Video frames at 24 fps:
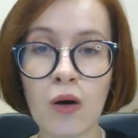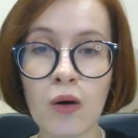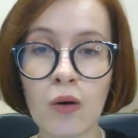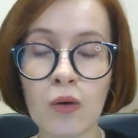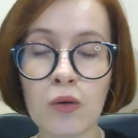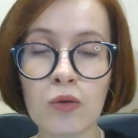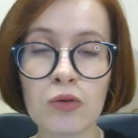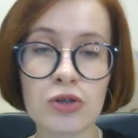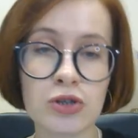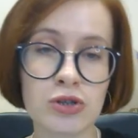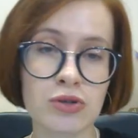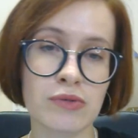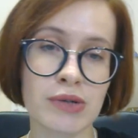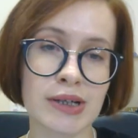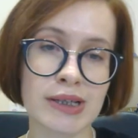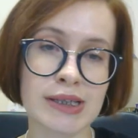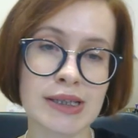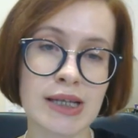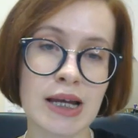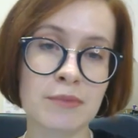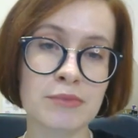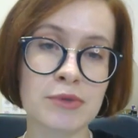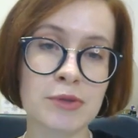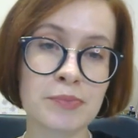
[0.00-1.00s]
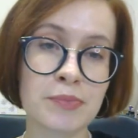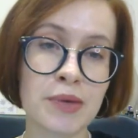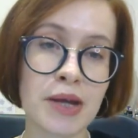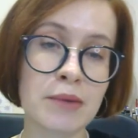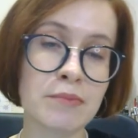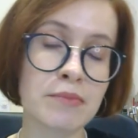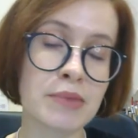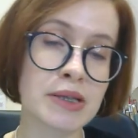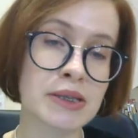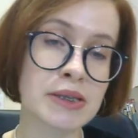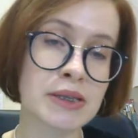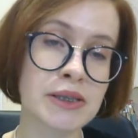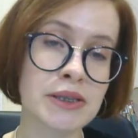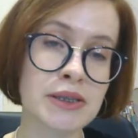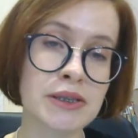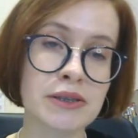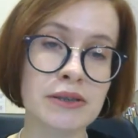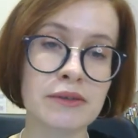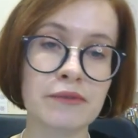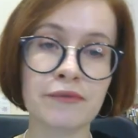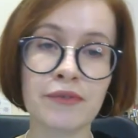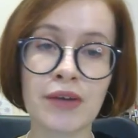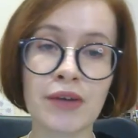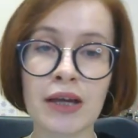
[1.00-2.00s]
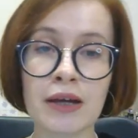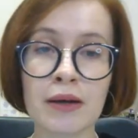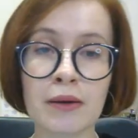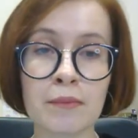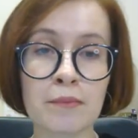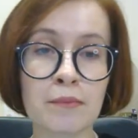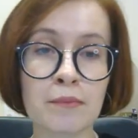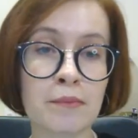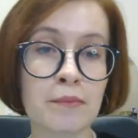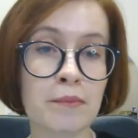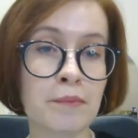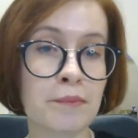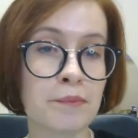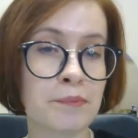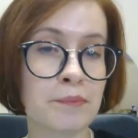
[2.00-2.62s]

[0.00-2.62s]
also accept payments via